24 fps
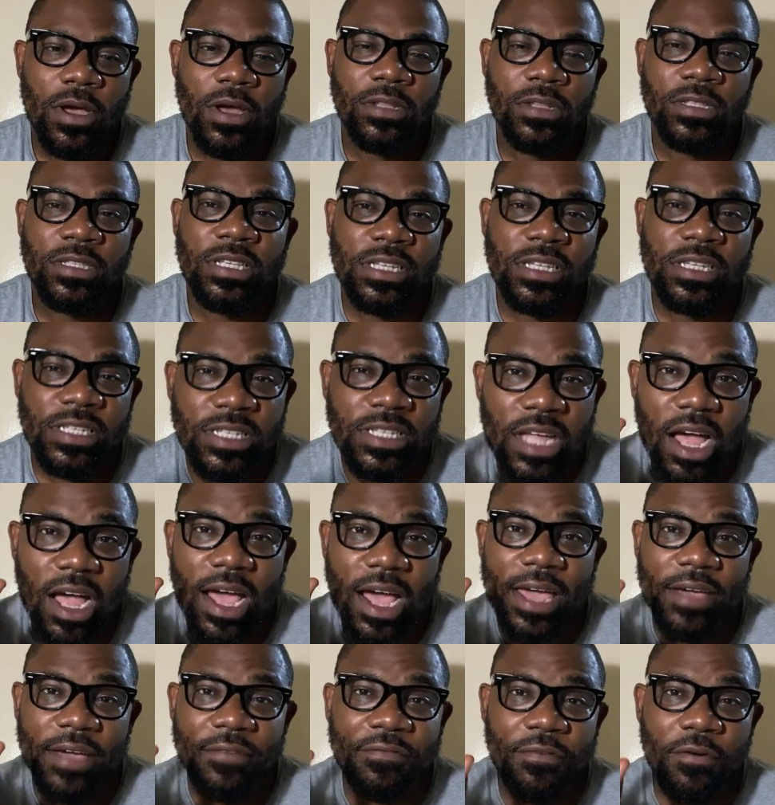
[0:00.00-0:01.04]
a
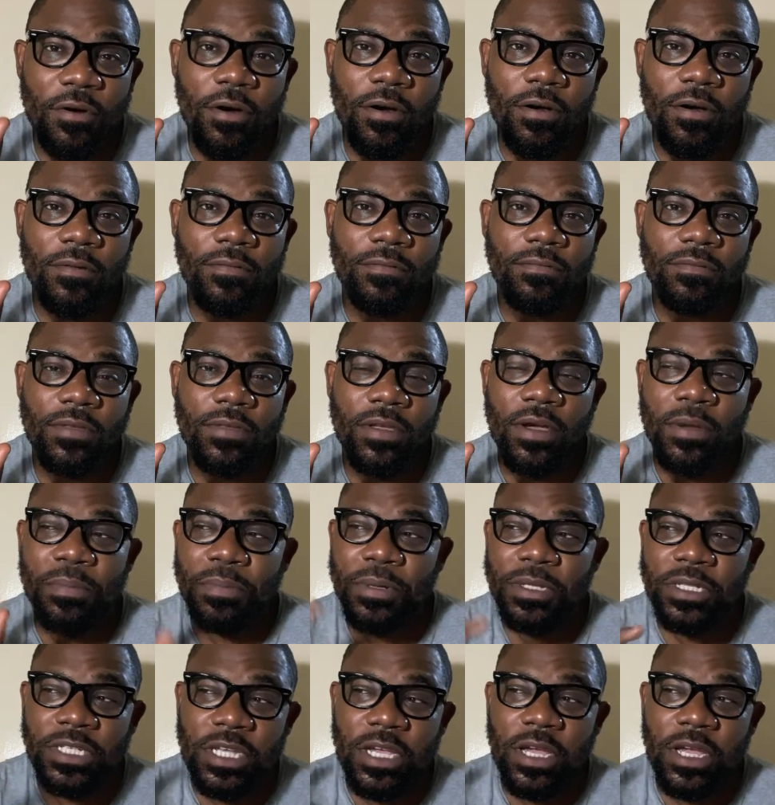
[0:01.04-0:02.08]
desire for a
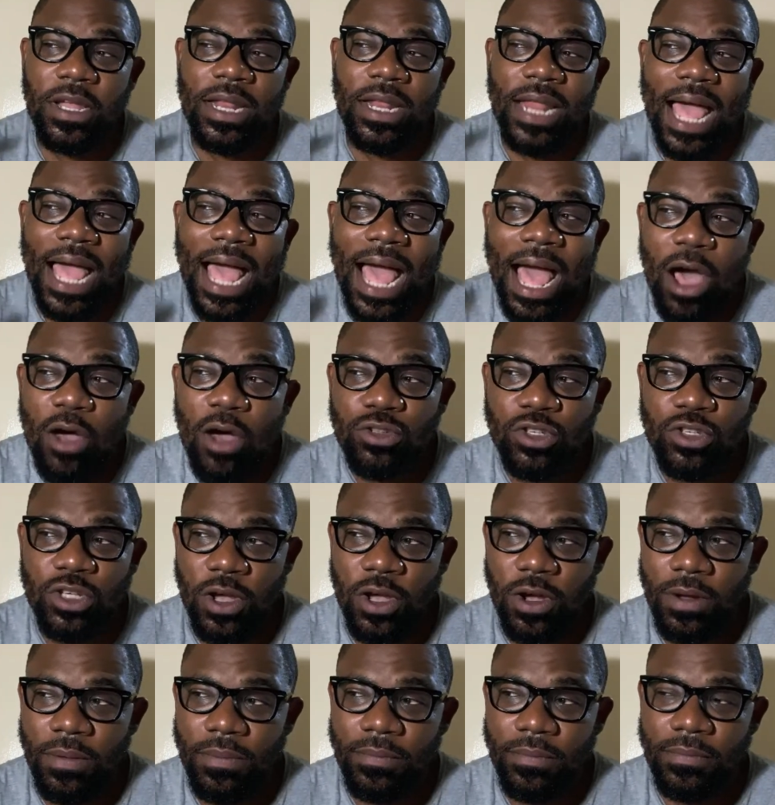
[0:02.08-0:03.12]
particular
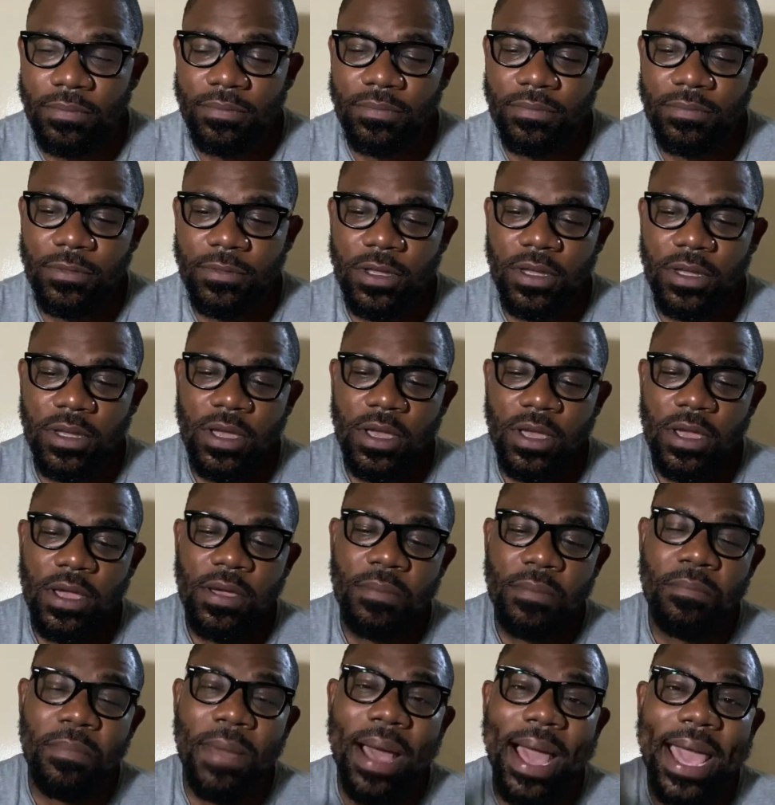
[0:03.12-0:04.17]
outcome.
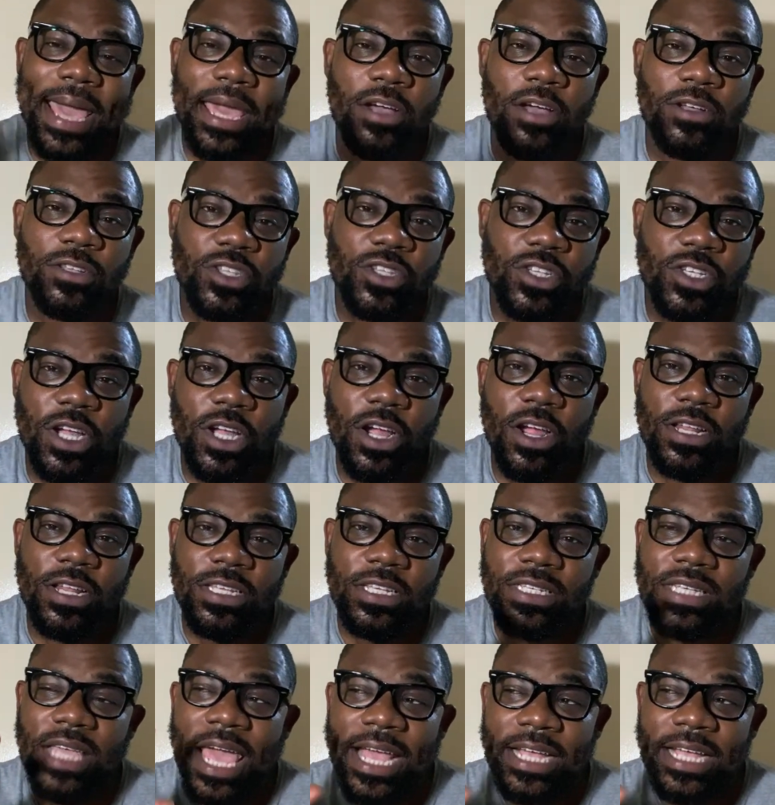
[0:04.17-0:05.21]
My concern is
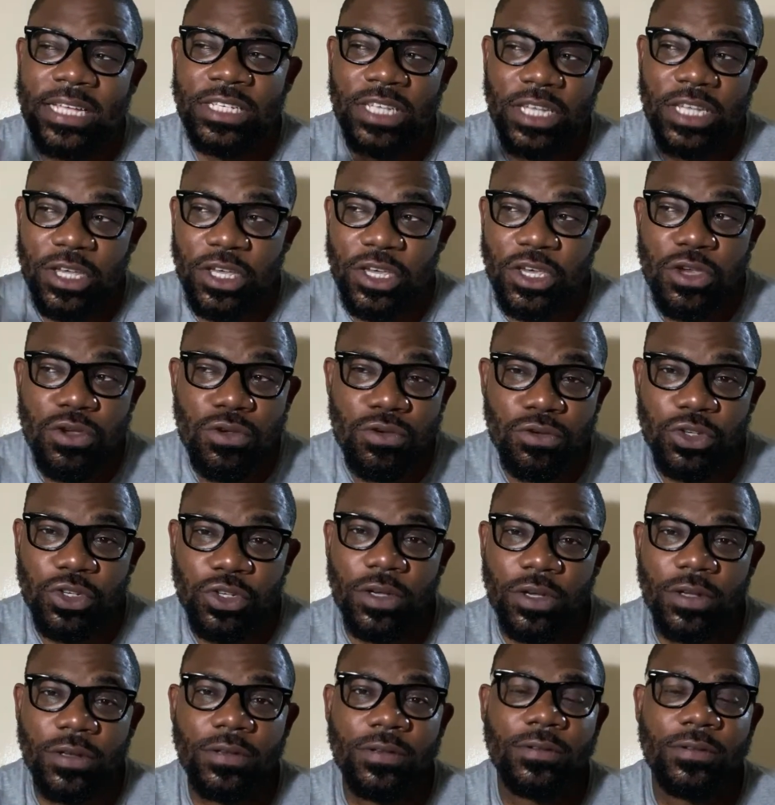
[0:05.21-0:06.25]

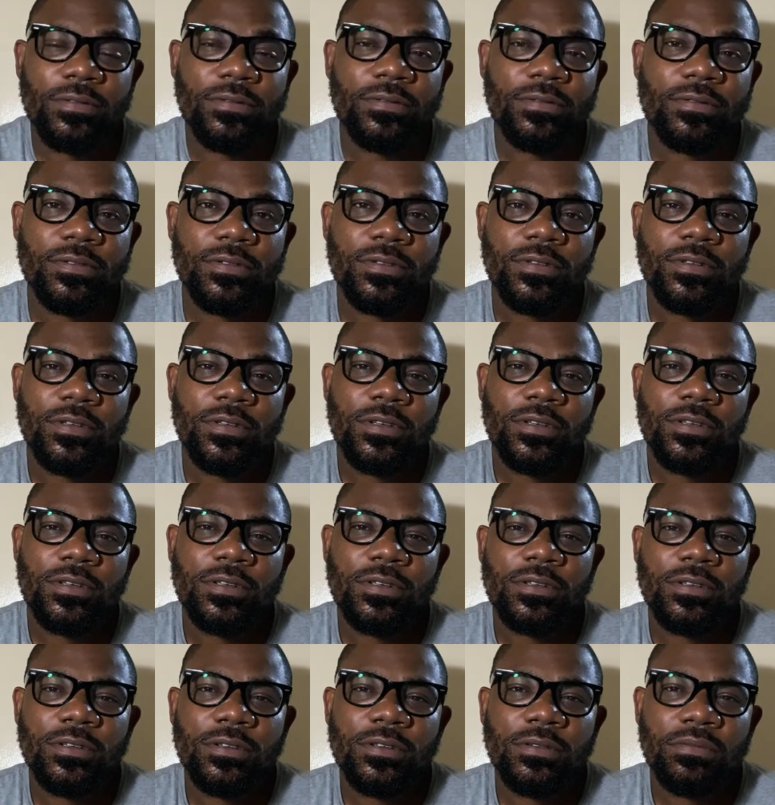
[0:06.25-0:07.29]
execution,
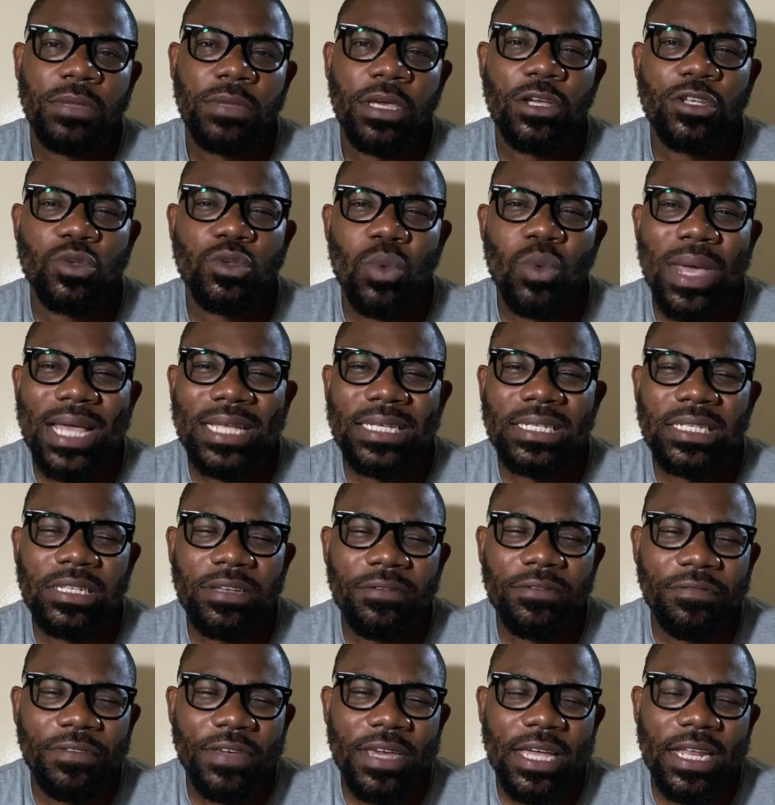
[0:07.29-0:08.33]
because we are
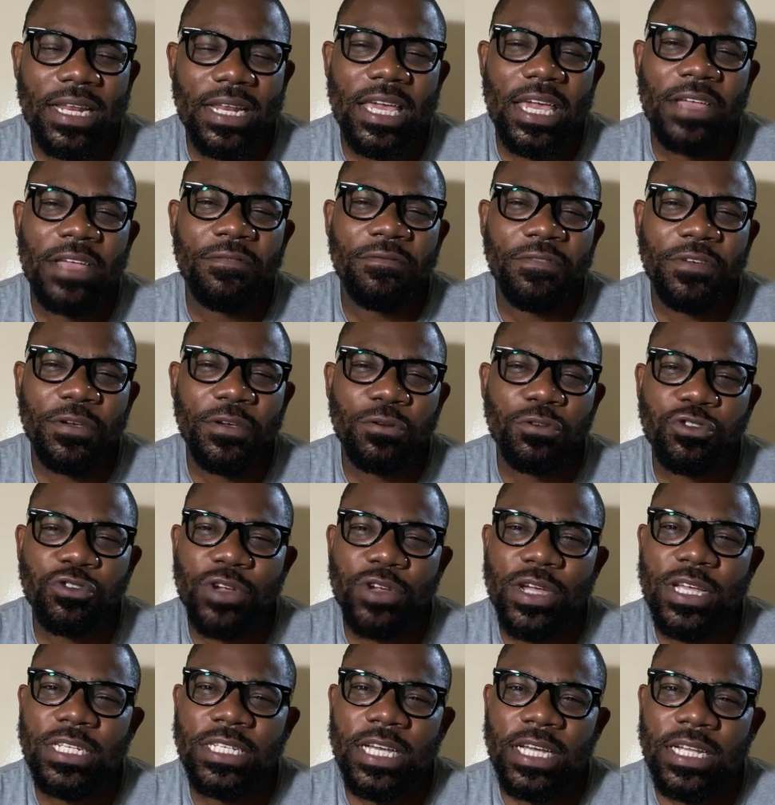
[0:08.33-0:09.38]
severely
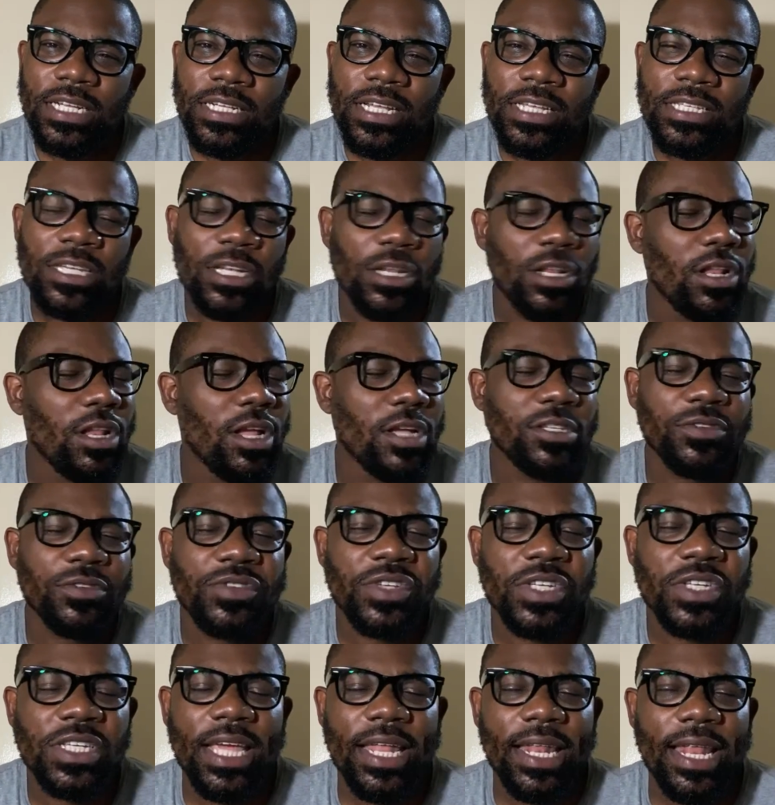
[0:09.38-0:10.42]
infiltrated. There's a lot of
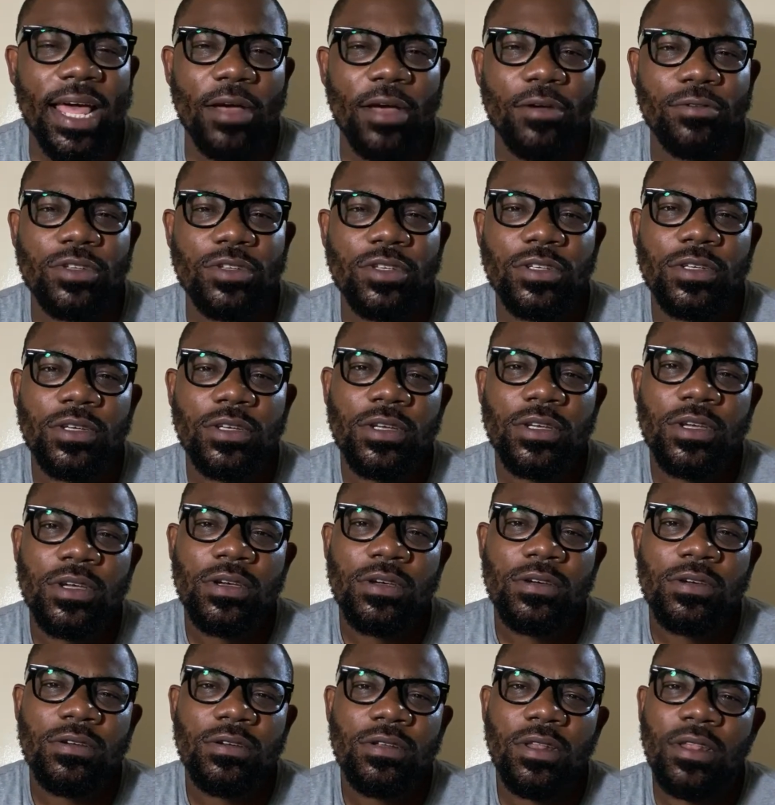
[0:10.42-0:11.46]
sellouts,
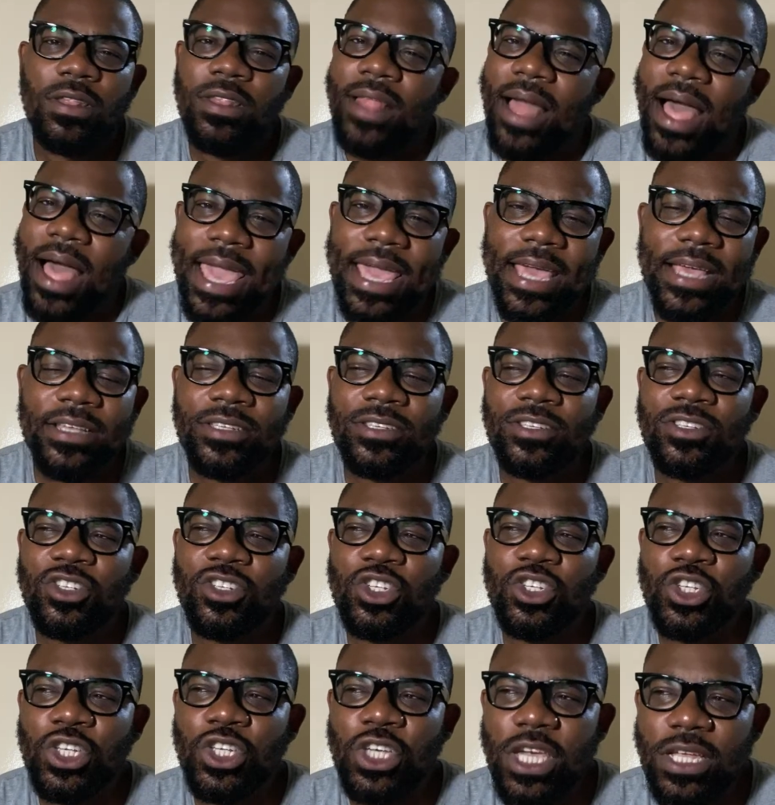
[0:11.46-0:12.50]
liars,
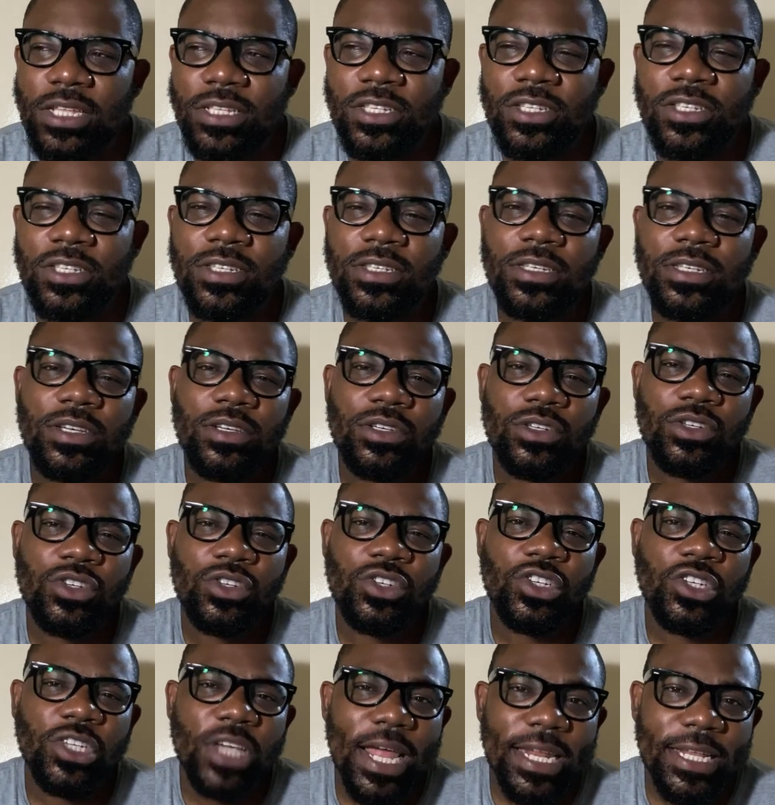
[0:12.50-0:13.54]
cheats,
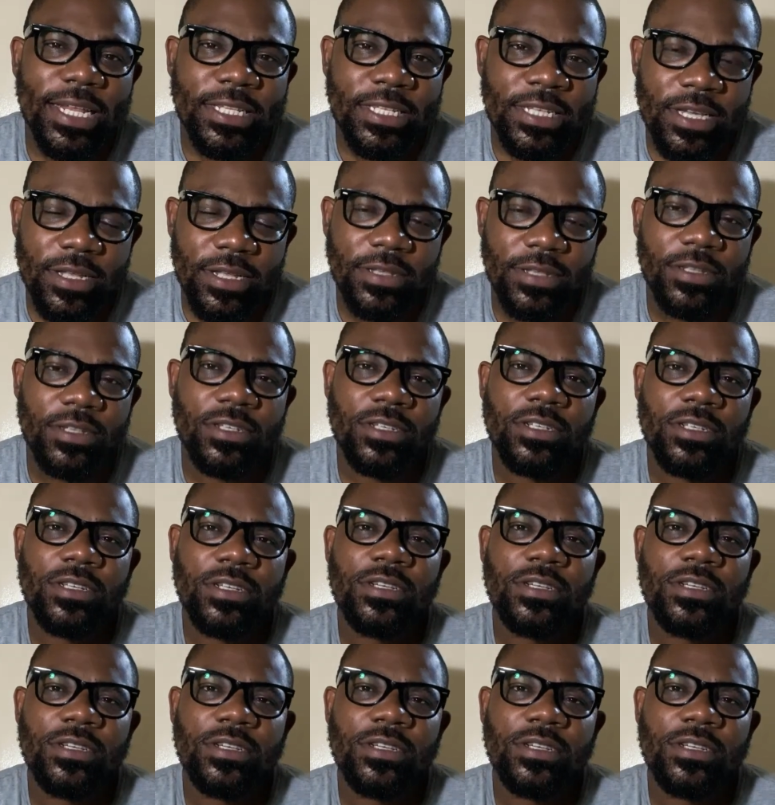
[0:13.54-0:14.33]
charlatans